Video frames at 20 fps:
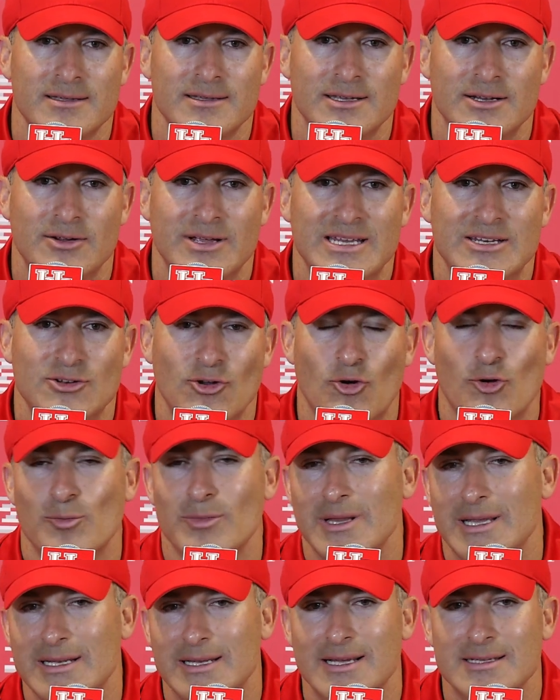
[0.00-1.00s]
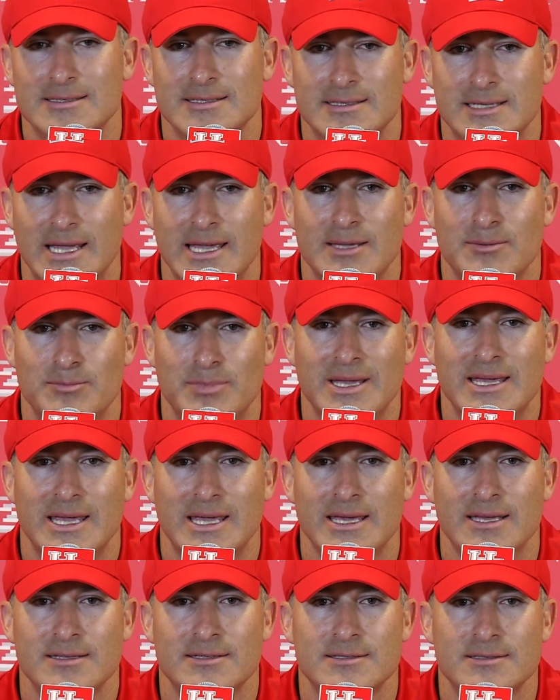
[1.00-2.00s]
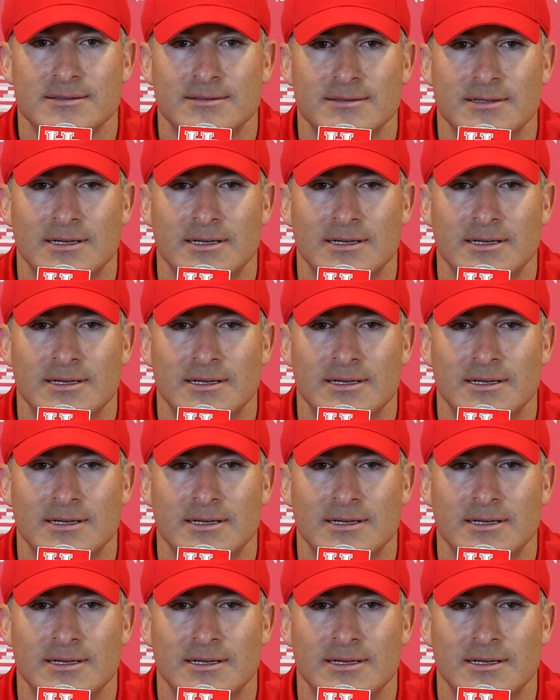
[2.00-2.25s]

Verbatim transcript: You know, he normally doesn't take big hits.